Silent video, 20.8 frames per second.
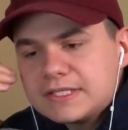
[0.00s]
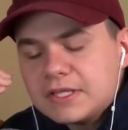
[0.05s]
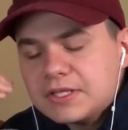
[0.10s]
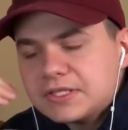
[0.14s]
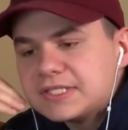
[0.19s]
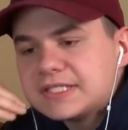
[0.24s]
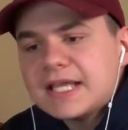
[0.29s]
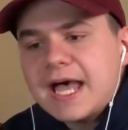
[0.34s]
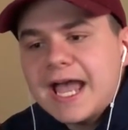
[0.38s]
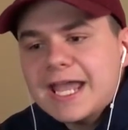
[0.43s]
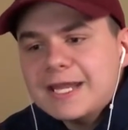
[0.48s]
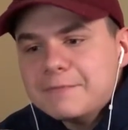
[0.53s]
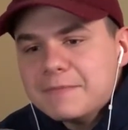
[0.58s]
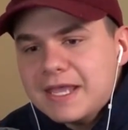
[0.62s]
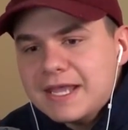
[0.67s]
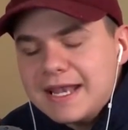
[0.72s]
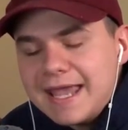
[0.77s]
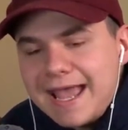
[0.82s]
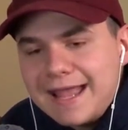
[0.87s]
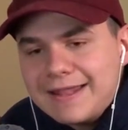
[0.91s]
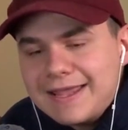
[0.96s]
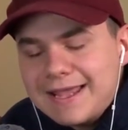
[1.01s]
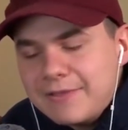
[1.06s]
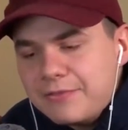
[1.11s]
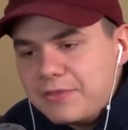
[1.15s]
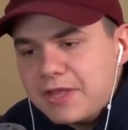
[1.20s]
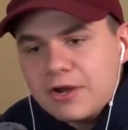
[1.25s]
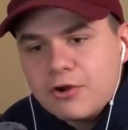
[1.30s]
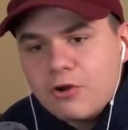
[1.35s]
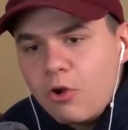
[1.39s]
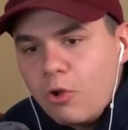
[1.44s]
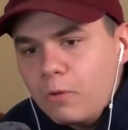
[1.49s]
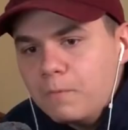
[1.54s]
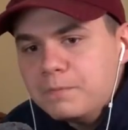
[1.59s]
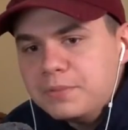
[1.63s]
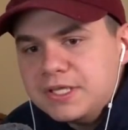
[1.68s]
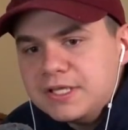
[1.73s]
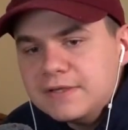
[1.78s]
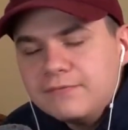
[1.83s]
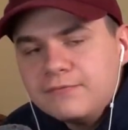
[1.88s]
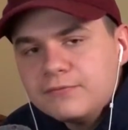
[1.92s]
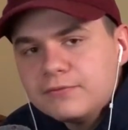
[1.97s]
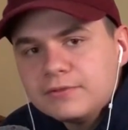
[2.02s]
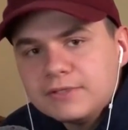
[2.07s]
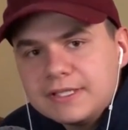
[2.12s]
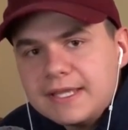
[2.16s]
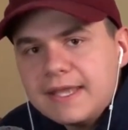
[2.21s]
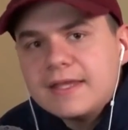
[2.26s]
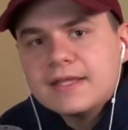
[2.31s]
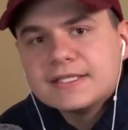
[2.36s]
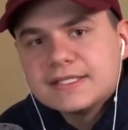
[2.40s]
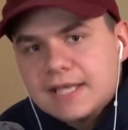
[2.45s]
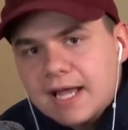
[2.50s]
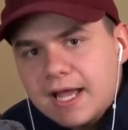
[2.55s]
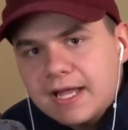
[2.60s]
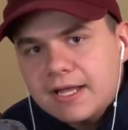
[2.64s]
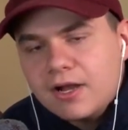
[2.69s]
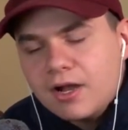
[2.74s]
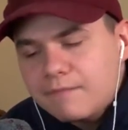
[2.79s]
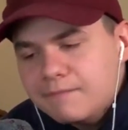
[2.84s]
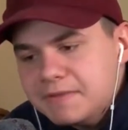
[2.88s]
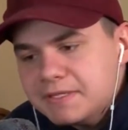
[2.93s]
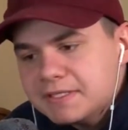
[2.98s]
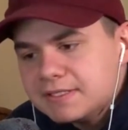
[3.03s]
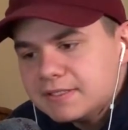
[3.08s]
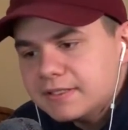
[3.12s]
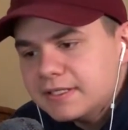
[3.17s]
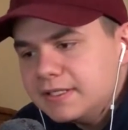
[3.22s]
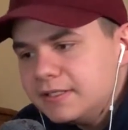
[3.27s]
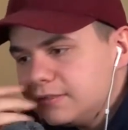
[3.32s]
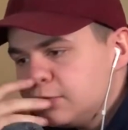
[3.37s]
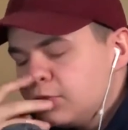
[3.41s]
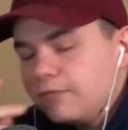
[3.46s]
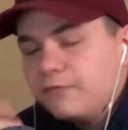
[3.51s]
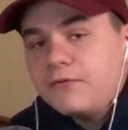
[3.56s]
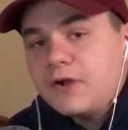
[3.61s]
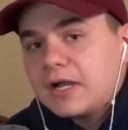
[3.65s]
The Sidemen had their whole beef. KSI, obviously.